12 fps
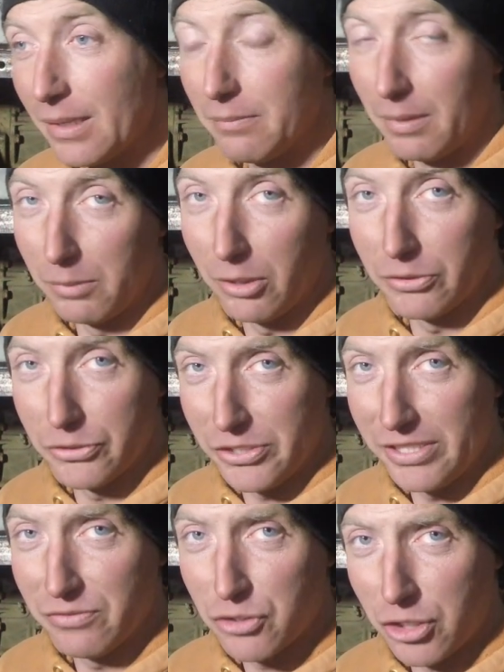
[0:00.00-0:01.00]
My brother
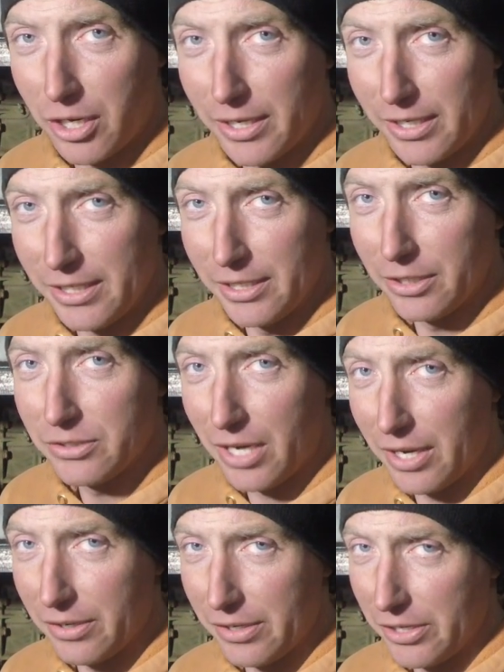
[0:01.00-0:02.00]
Steve's tired
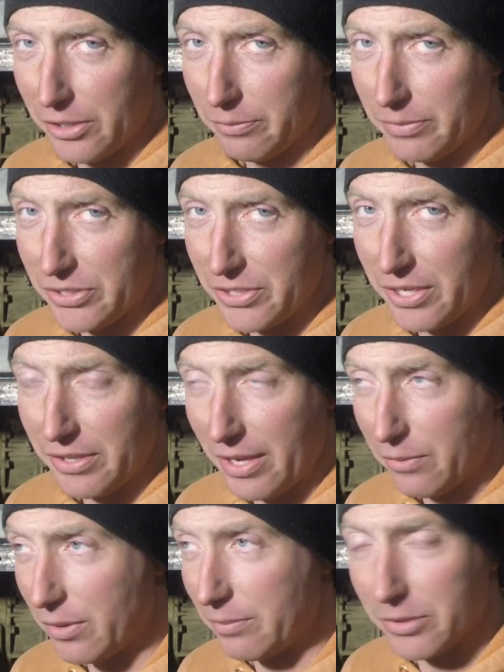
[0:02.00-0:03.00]
of hearing me say that
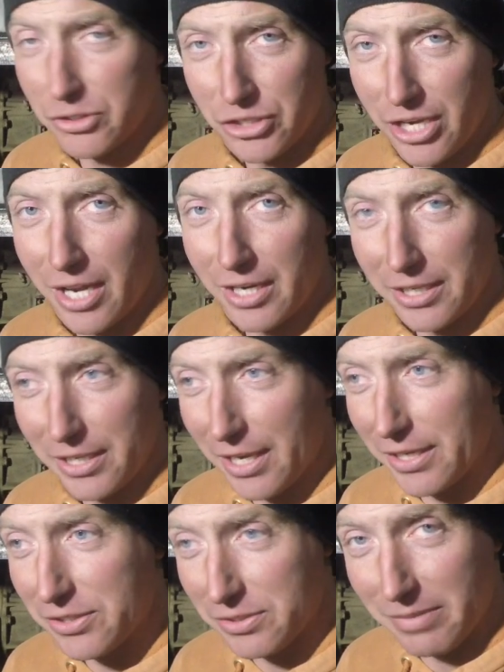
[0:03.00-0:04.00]
one, but you got it again.
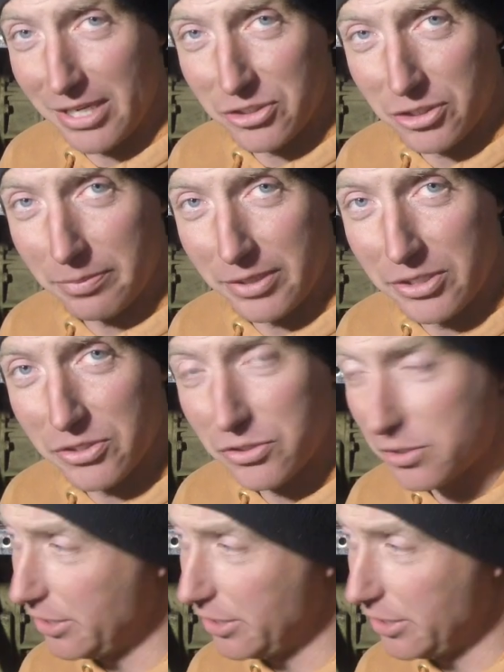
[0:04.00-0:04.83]
It's a masterpiece.